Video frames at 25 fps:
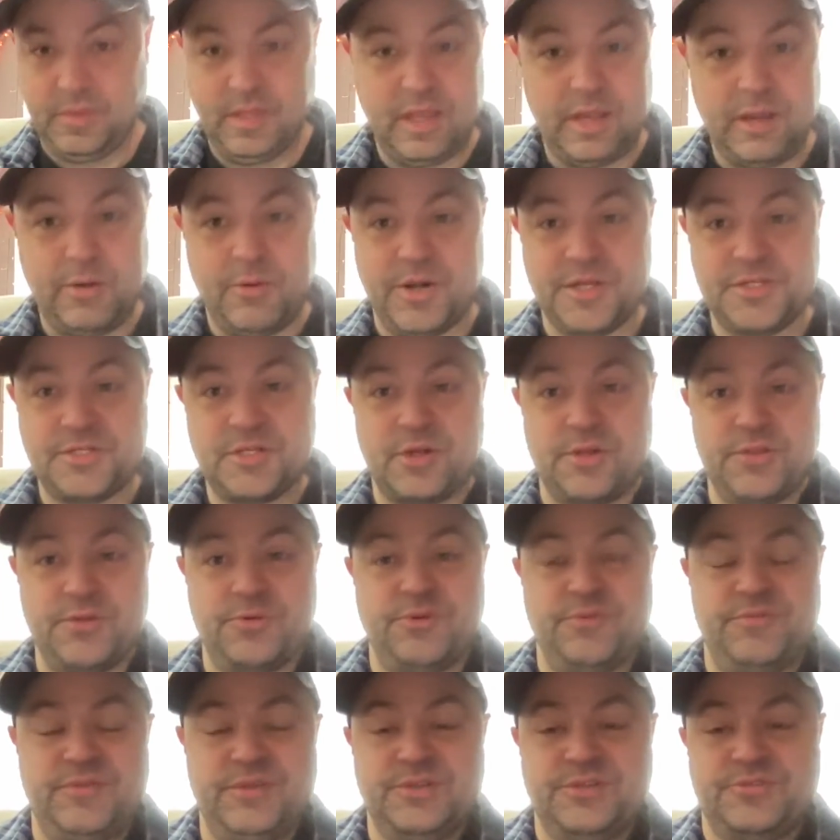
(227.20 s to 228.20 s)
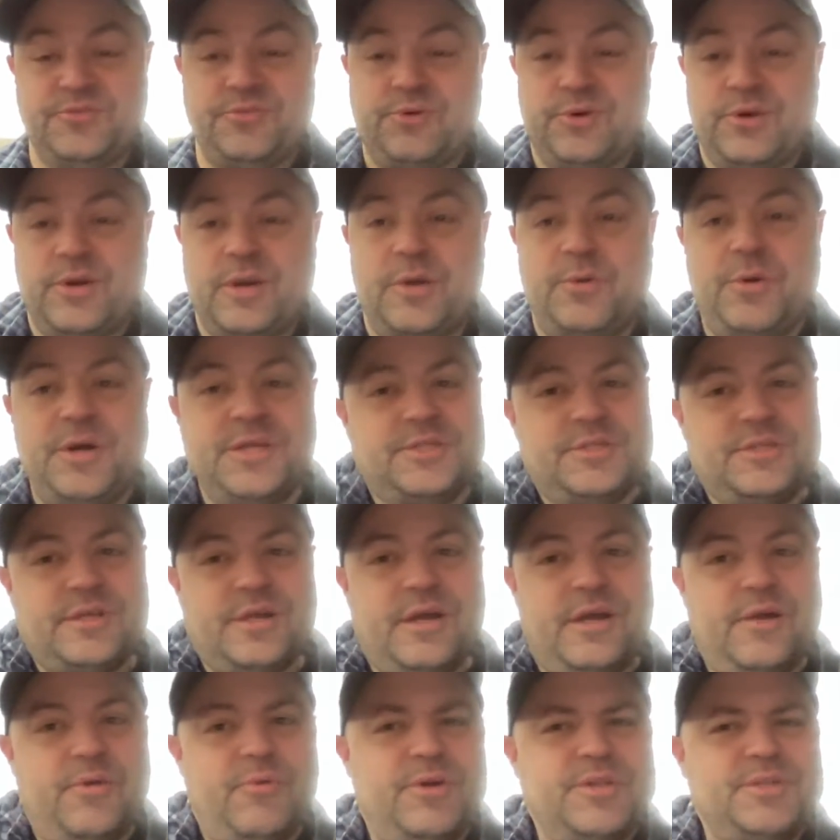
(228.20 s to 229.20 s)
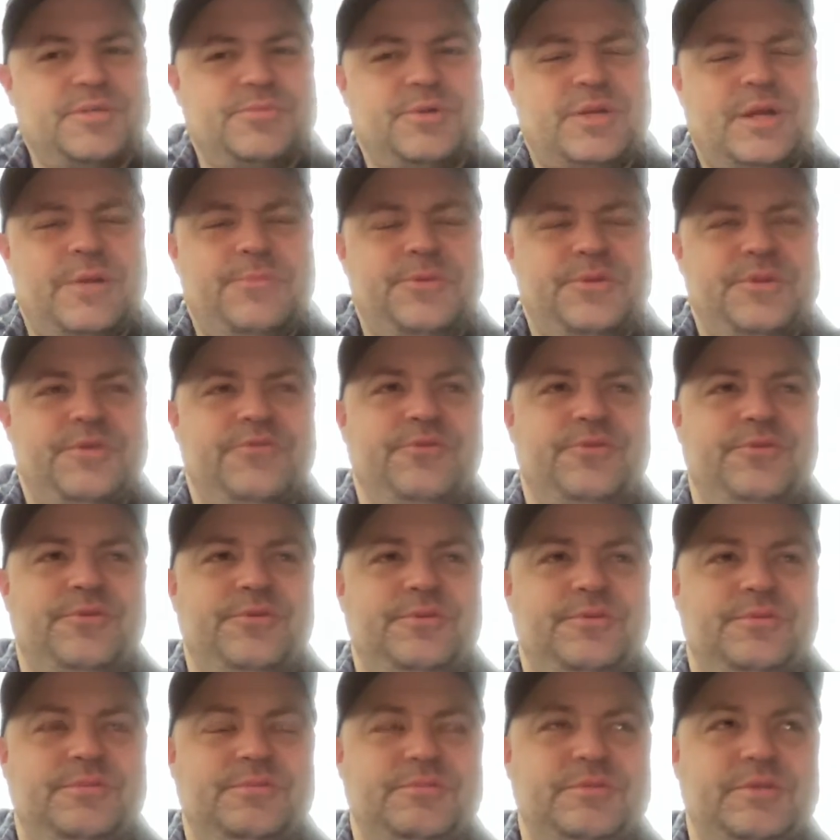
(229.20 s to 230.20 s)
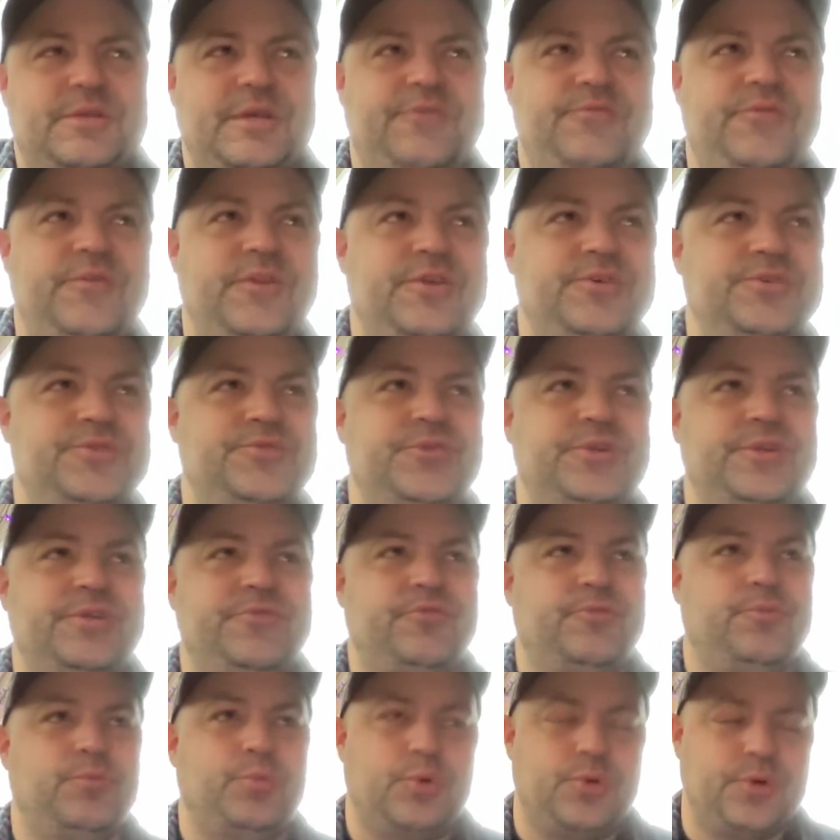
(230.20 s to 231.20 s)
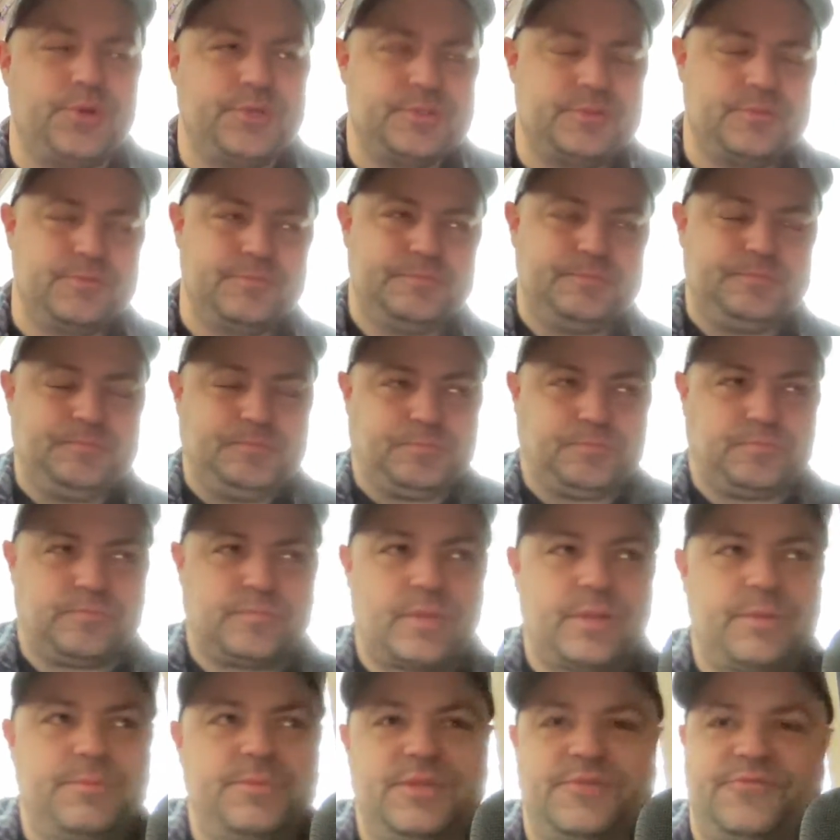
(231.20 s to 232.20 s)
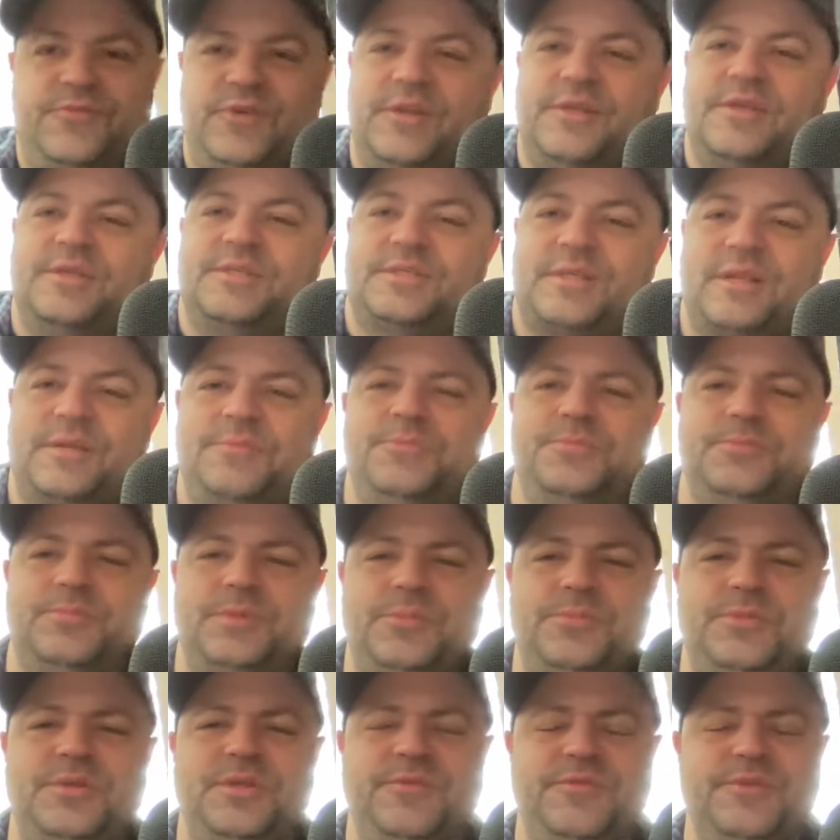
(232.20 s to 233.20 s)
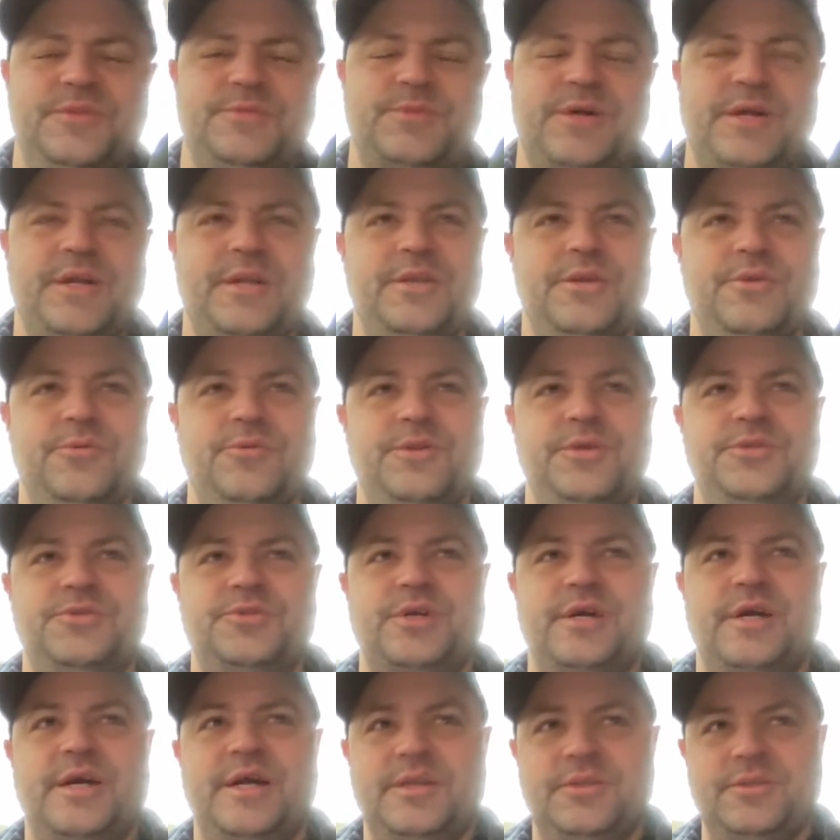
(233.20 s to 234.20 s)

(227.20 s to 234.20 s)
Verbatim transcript: I watched all the reviews for it. I watched I watched a couple different like videos for different boards, and then finally I said I'm I'm gonna give this Pioneer one a try.